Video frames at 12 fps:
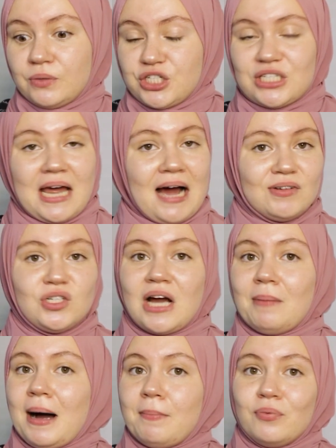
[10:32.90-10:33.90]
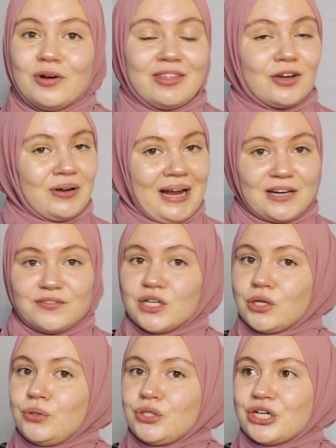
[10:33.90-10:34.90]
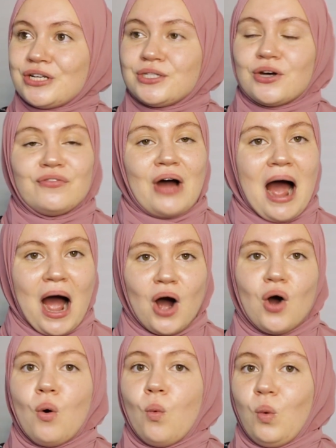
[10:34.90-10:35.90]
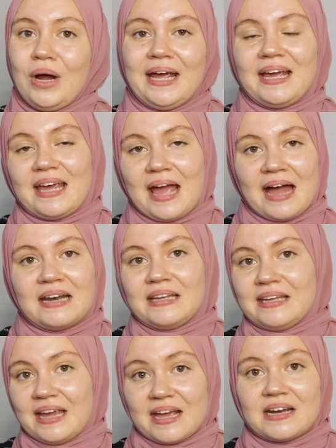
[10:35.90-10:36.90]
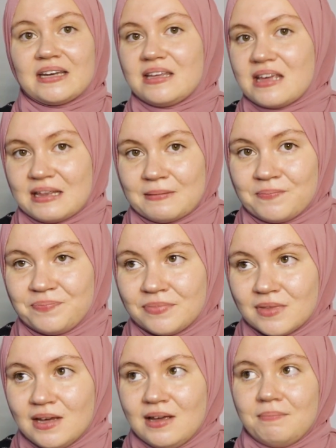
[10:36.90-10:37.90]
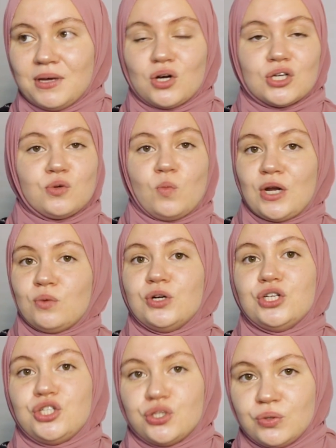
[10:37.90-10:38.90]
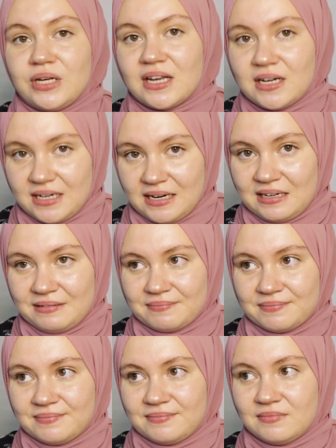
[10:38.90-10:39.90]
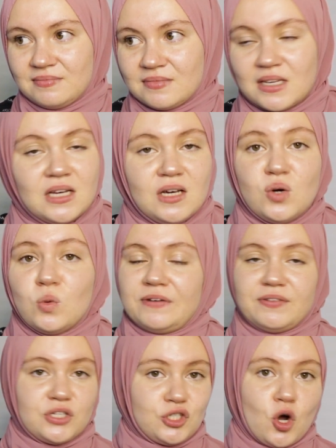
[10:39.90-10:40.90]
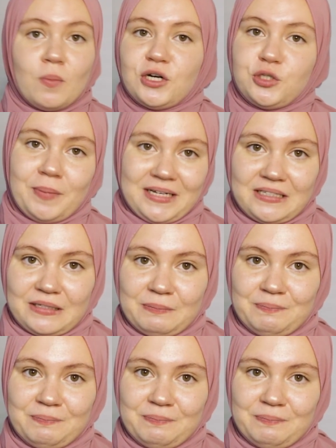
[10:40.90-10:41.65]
we just have to come up with creative solutions of how we can get it in, because when we do get it in, we feel so much better.